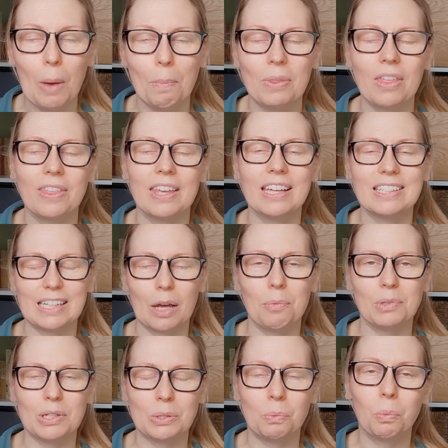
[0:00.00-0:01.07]
but that the
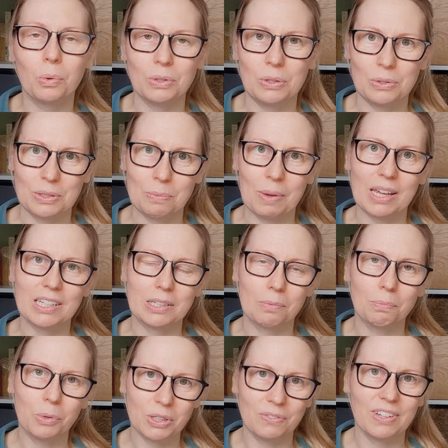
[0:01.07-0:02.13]
examiners want you to make
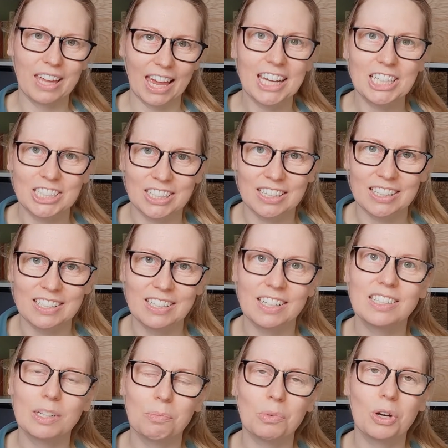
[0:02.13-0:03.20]
some modifications,
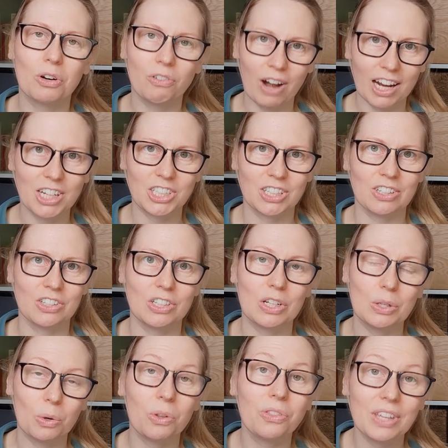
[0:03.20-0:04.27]
some corrections
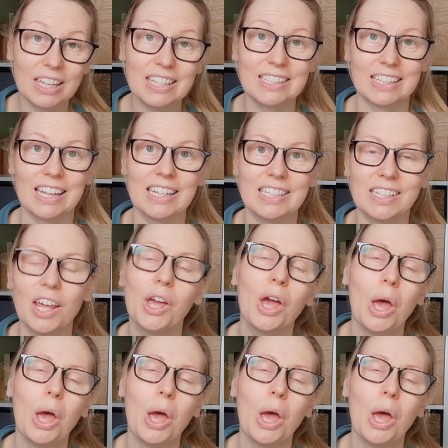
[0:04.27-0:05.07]
to your thesis